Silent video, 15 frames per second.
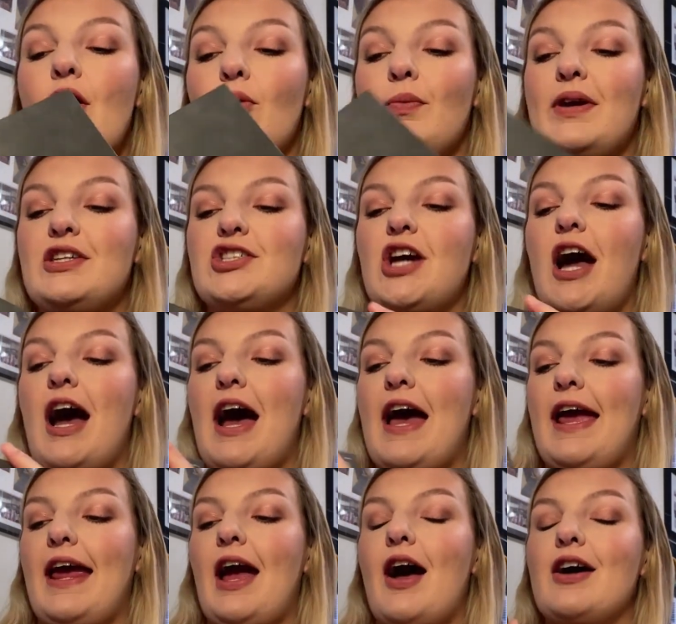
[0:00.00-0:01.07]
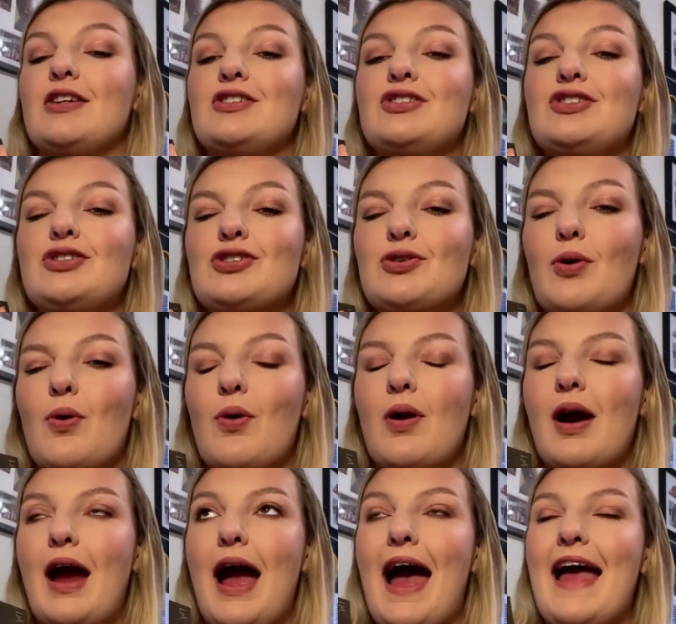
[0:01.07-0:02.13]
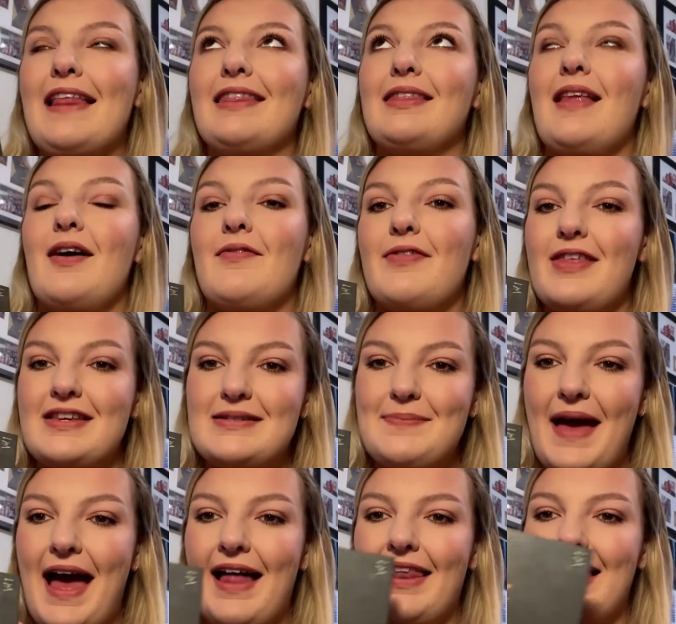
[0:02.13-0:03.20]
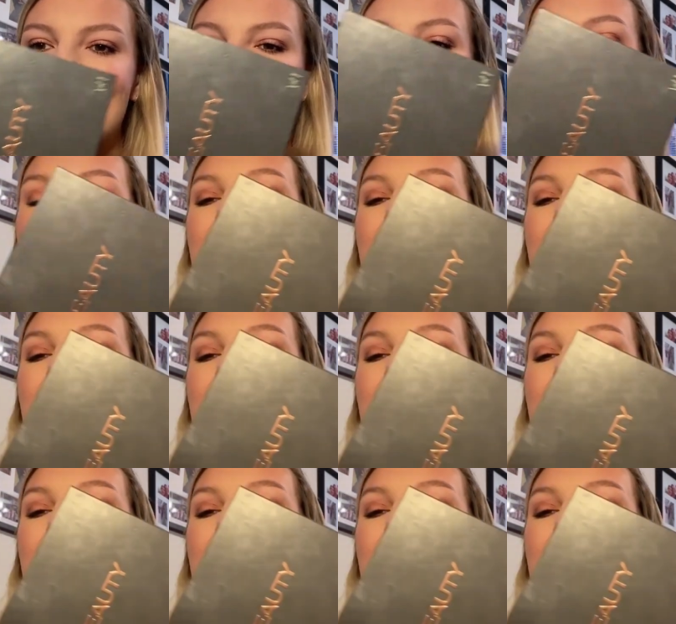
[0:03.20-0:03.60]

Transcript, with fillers: which I adore. I love this palette.